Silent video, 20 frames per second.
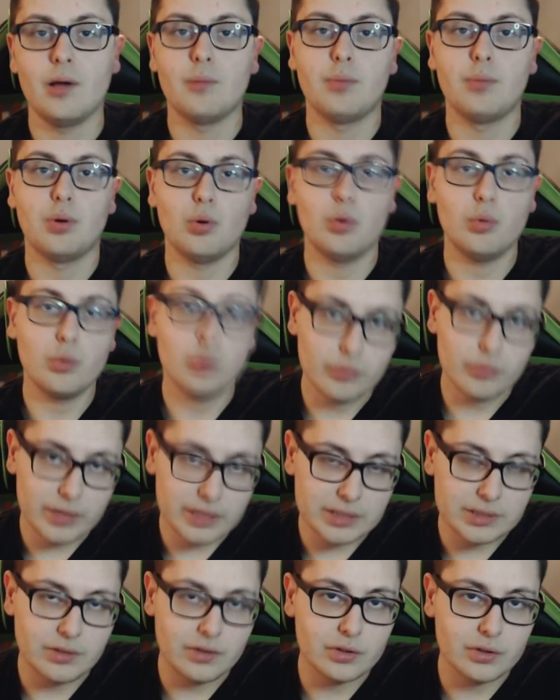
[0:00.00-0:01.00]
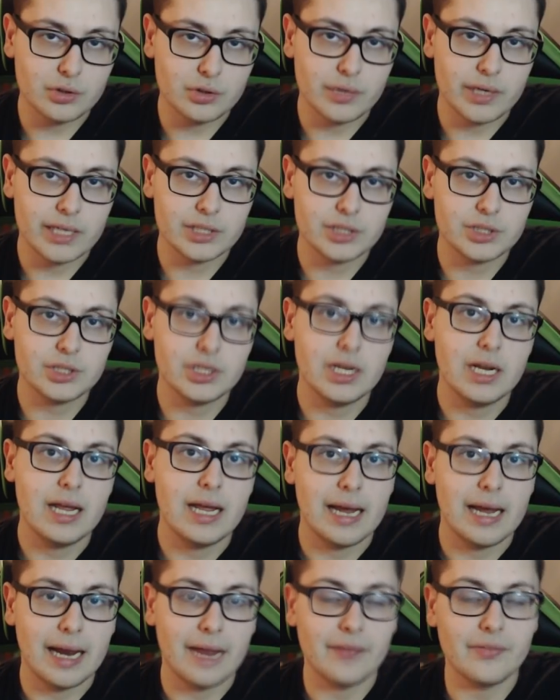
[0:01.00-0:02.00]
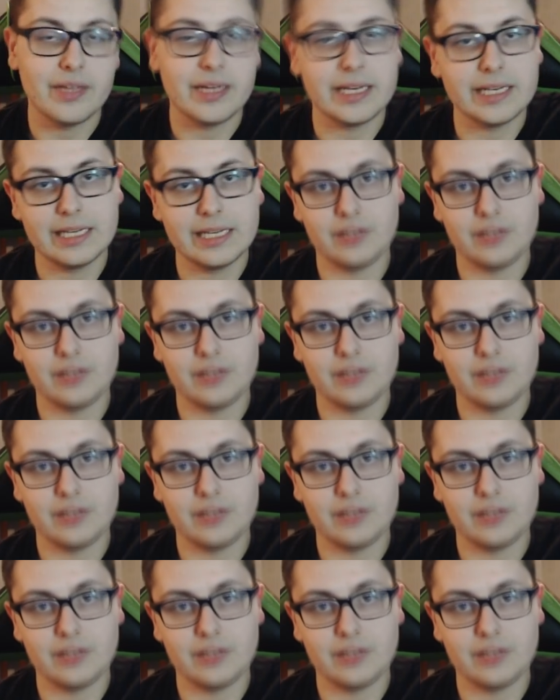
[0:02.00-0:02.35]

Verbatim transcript: pull the rest of the trash, and then get